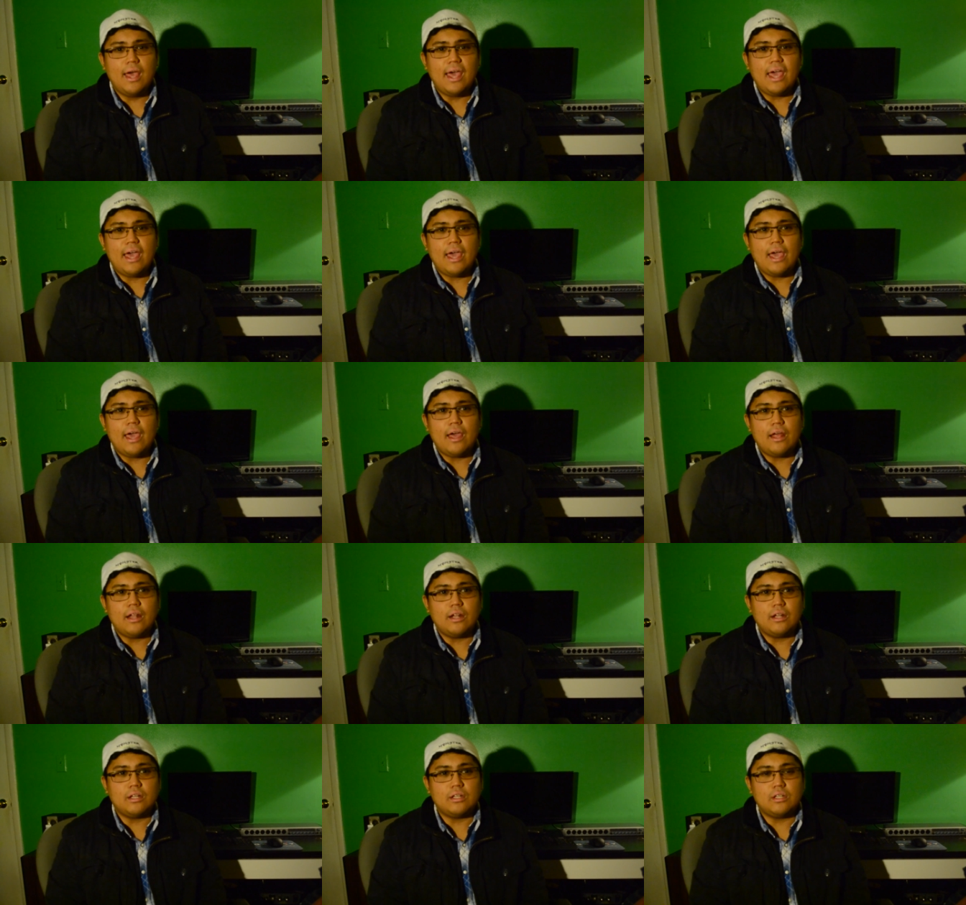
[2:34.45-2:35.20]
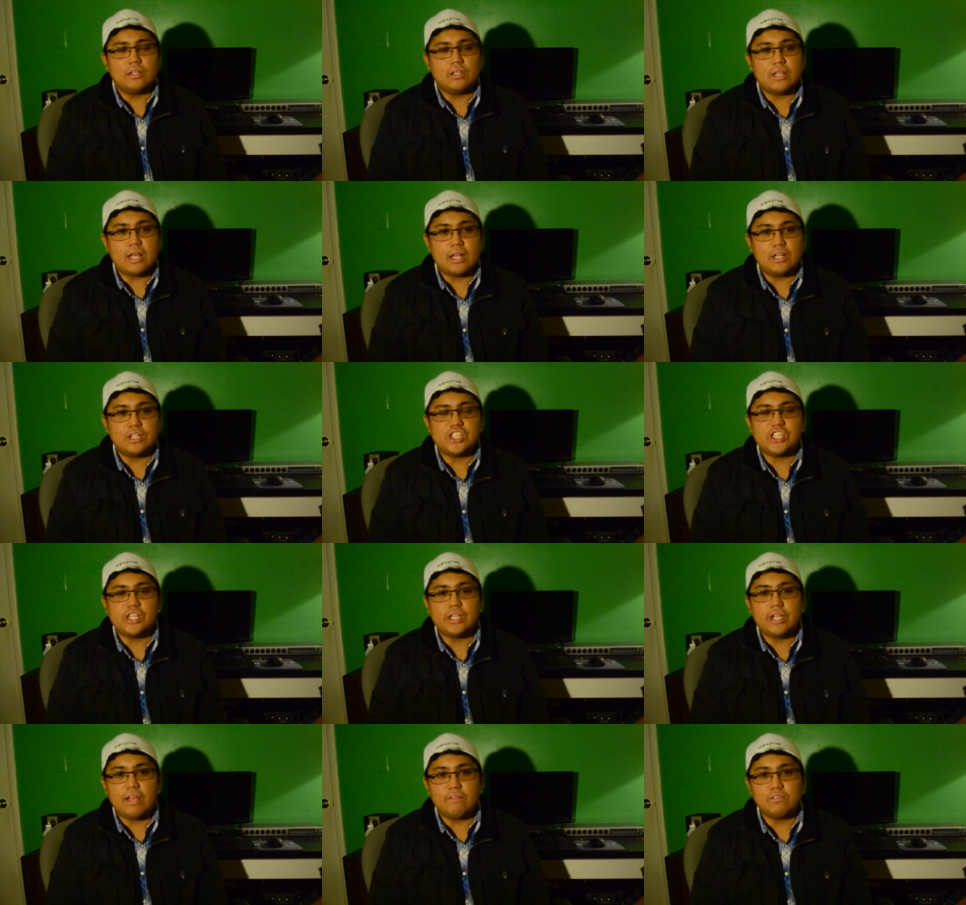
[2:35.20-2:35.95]
And then
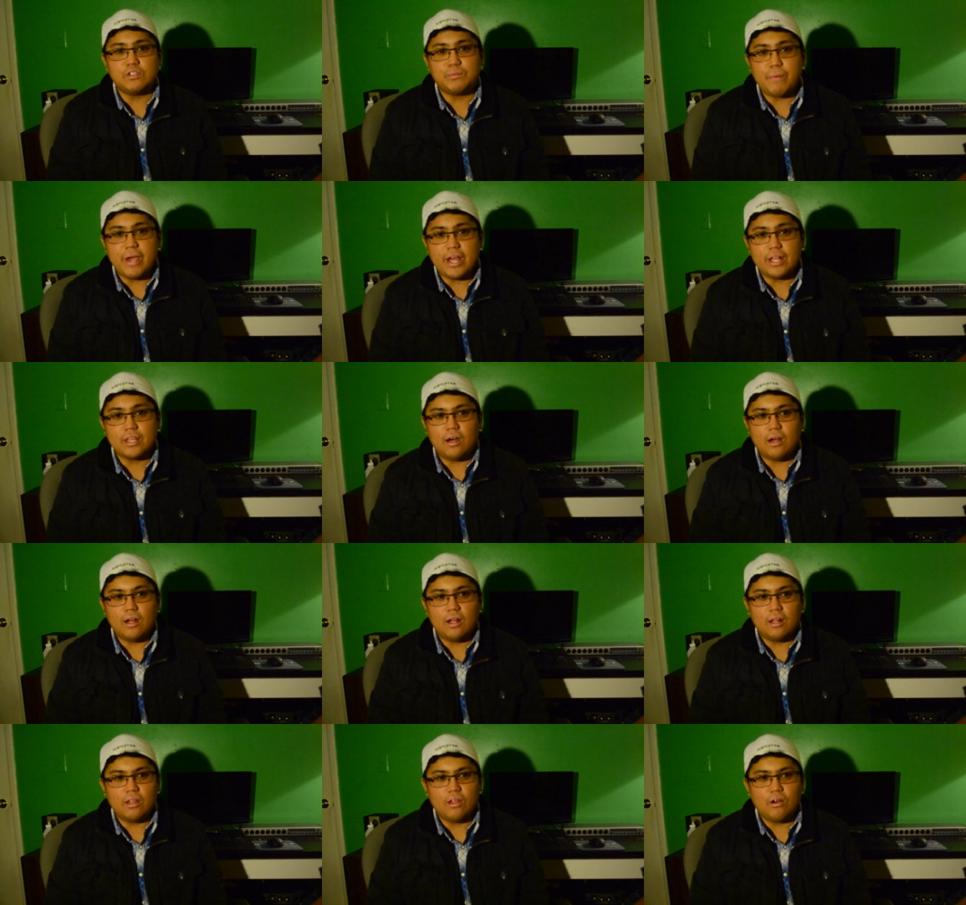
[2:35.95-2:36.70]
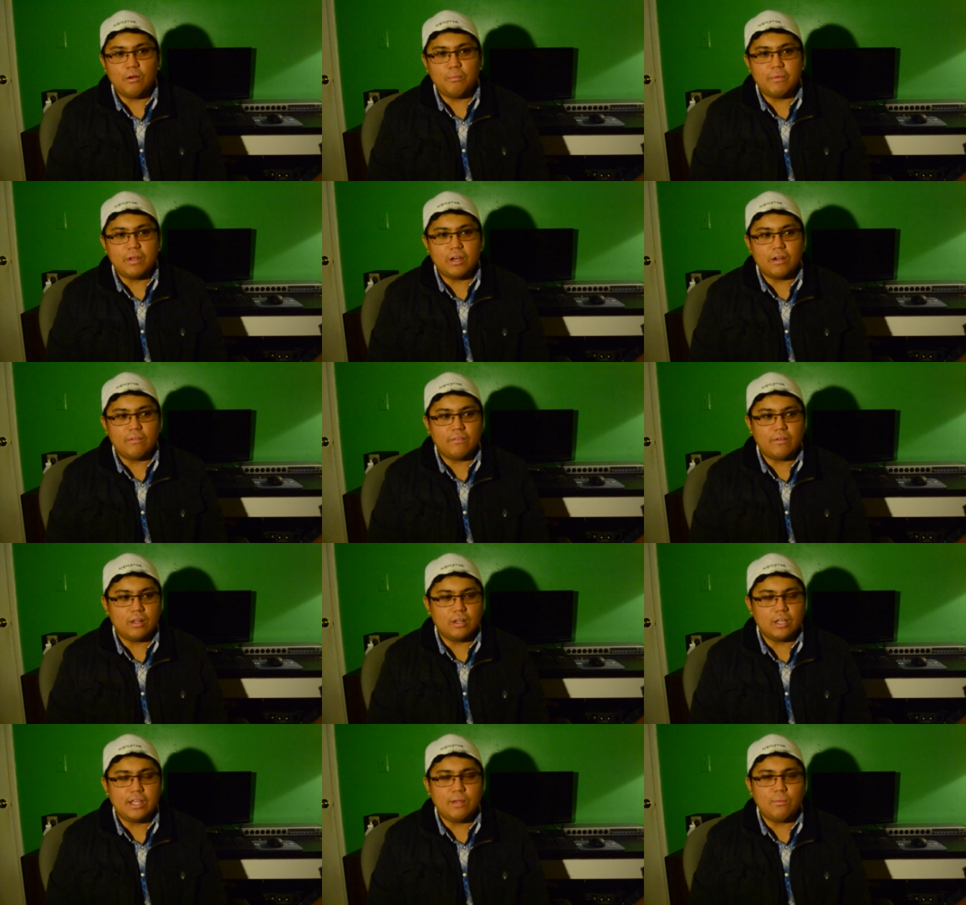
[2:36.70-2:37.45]
she gives Beth a little bit of
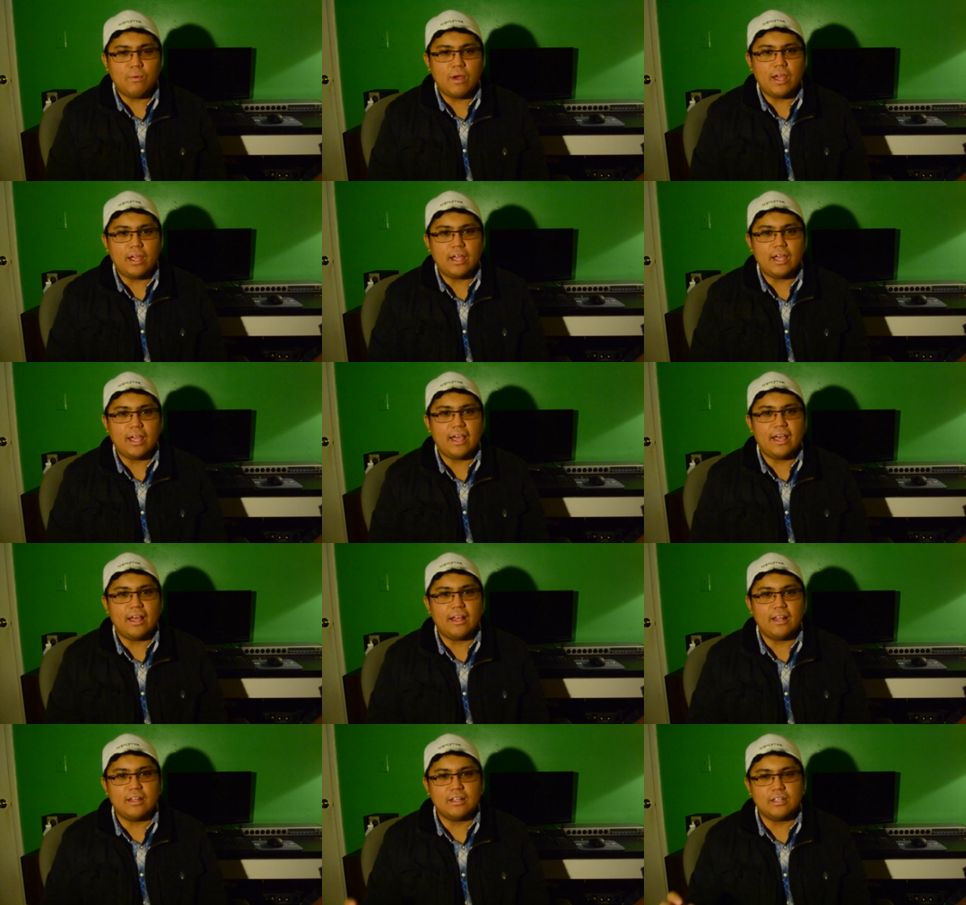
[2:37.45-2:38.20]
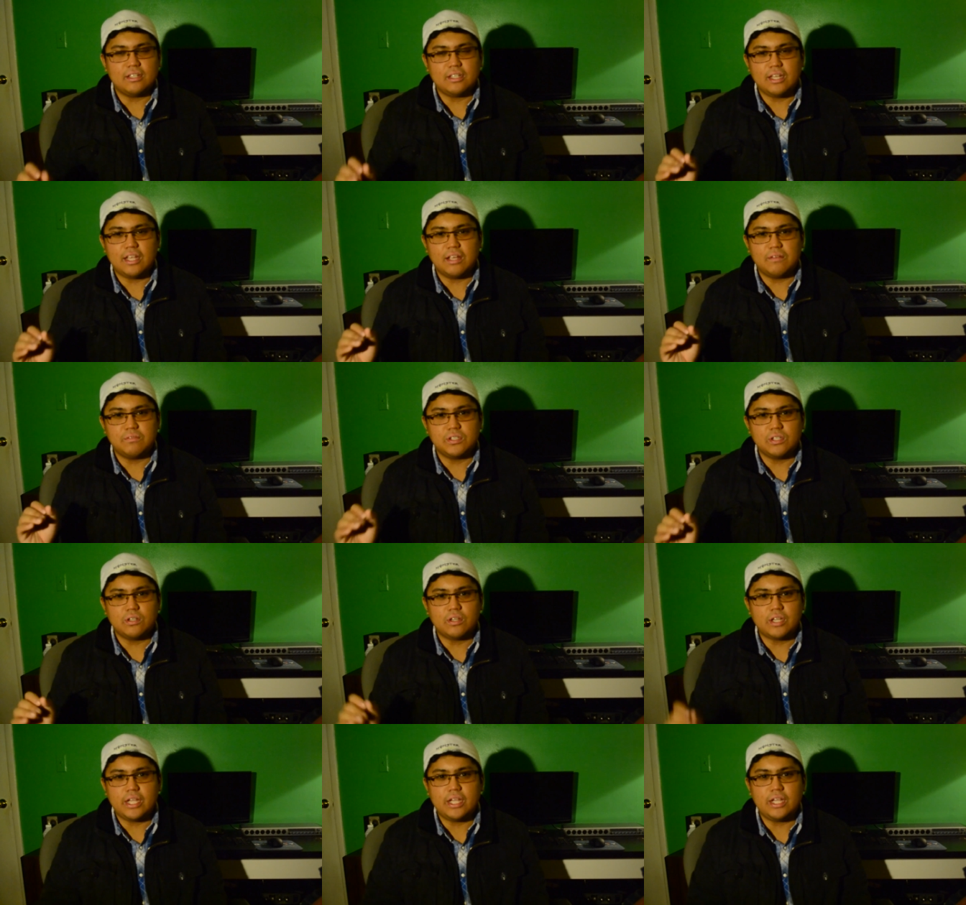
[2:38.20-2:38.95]
a leeway and gives
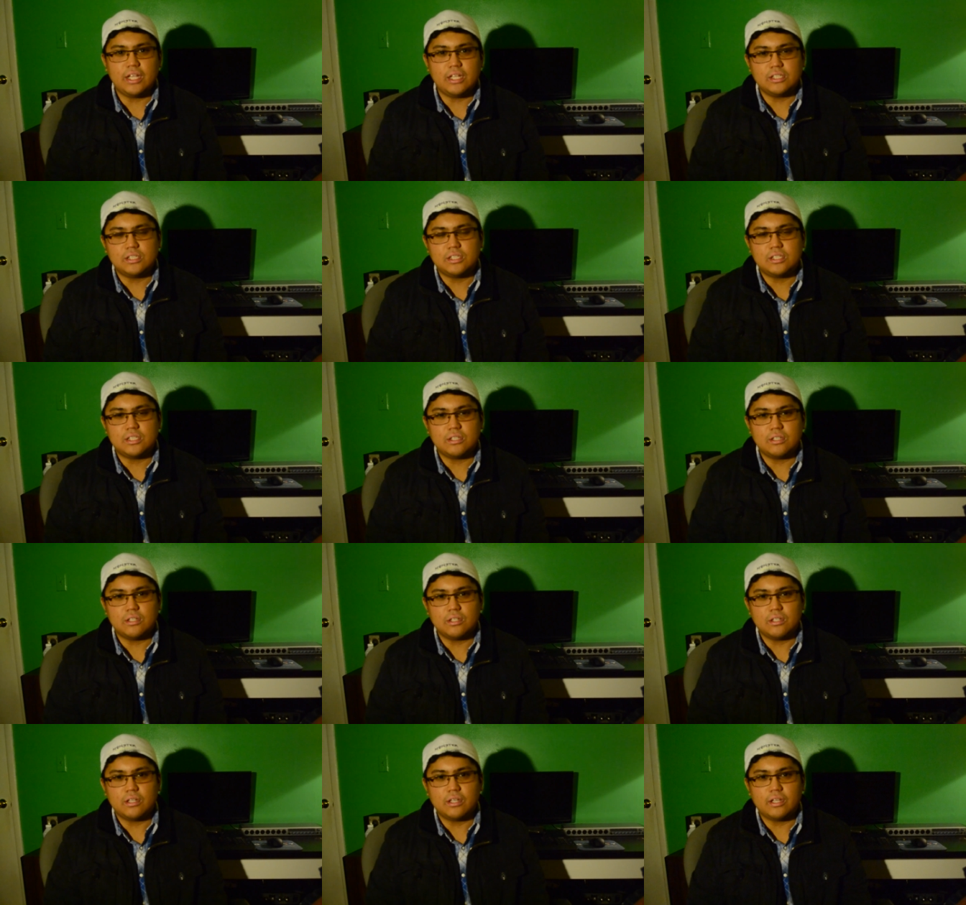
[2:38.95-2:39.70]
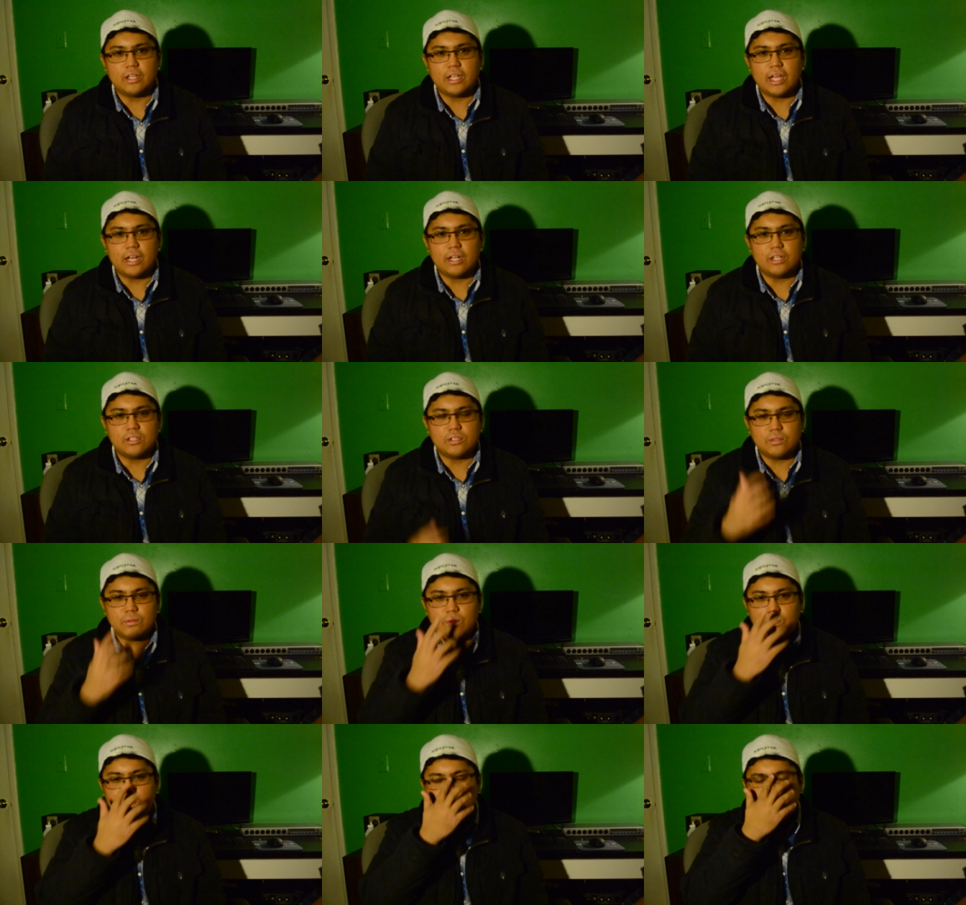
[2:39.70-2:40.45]
her keys to get
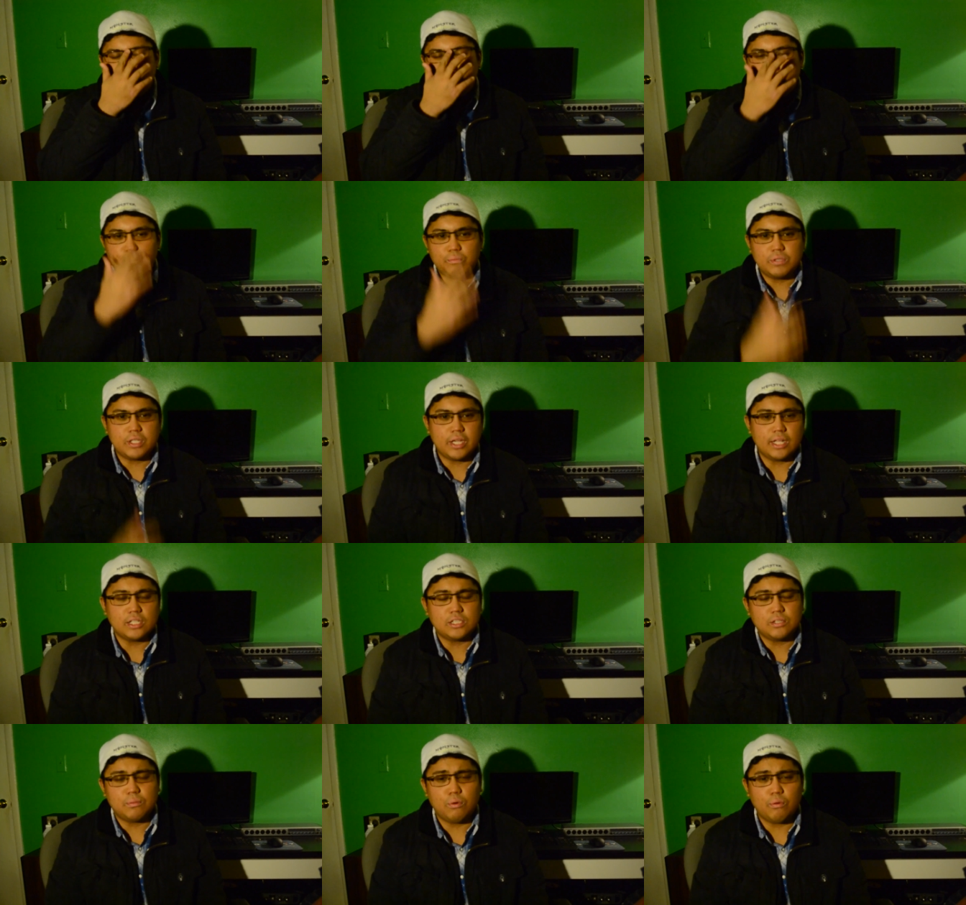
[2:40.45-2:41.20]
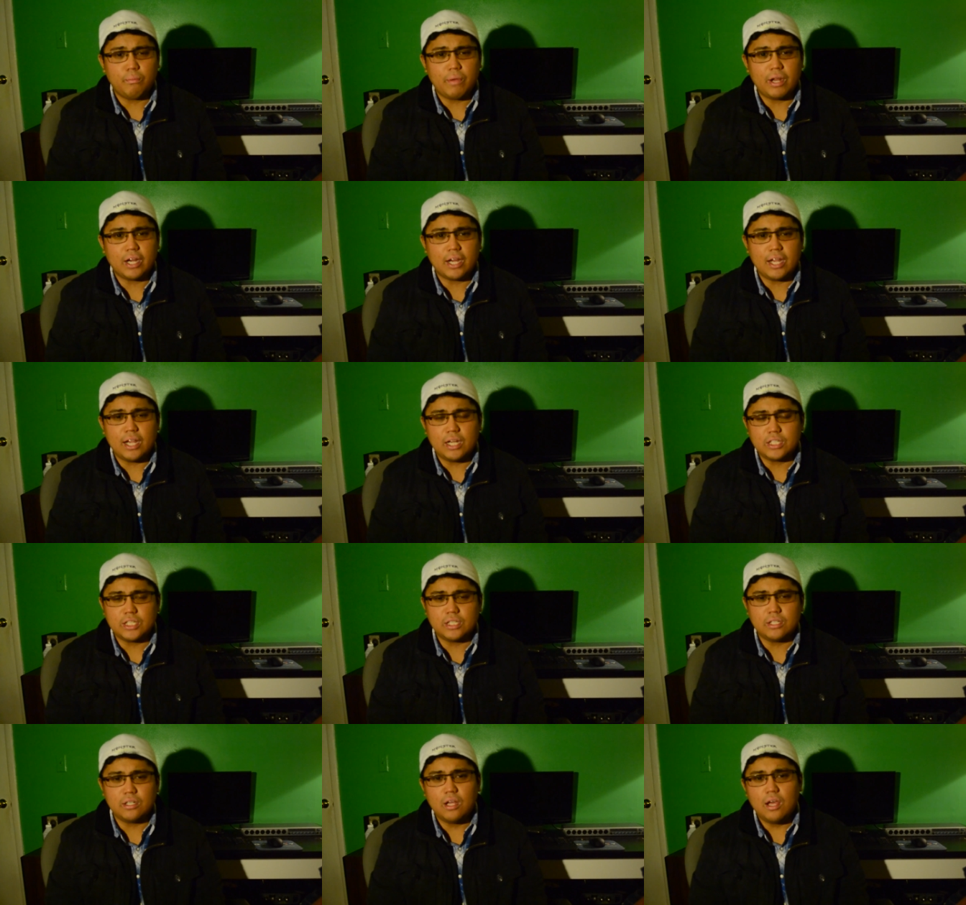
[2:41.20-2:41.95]
into a room to get some more
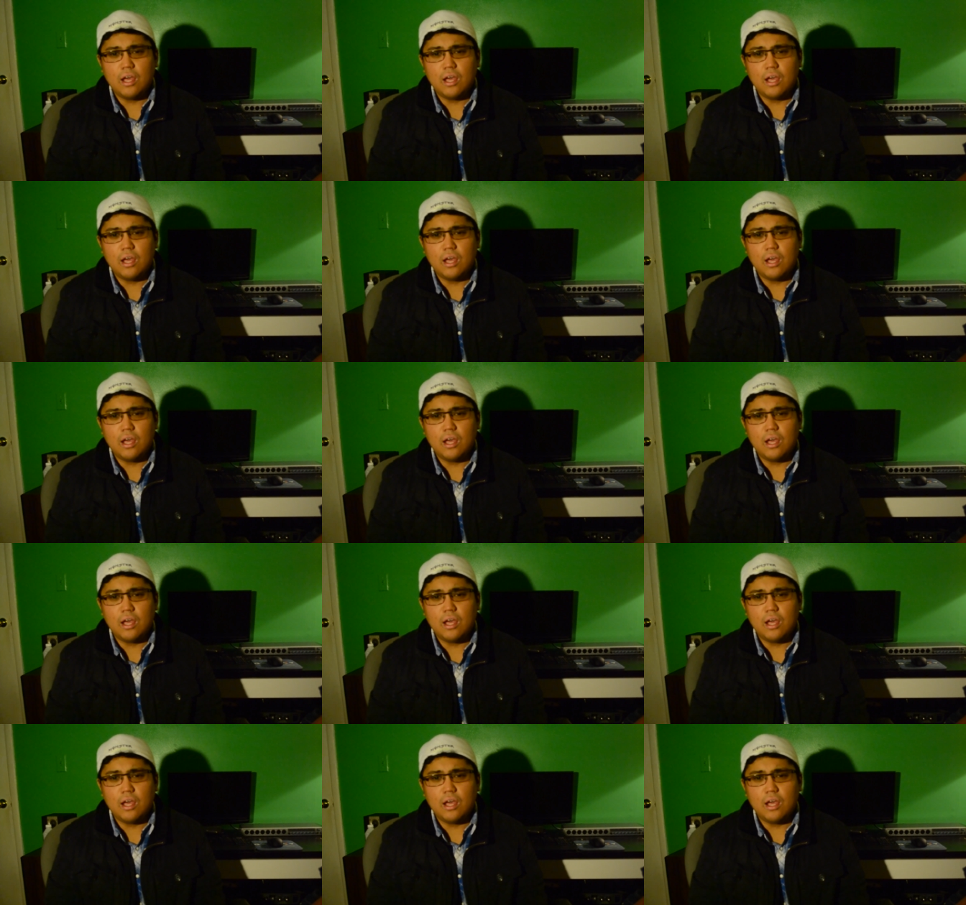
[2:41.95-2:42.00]
medication.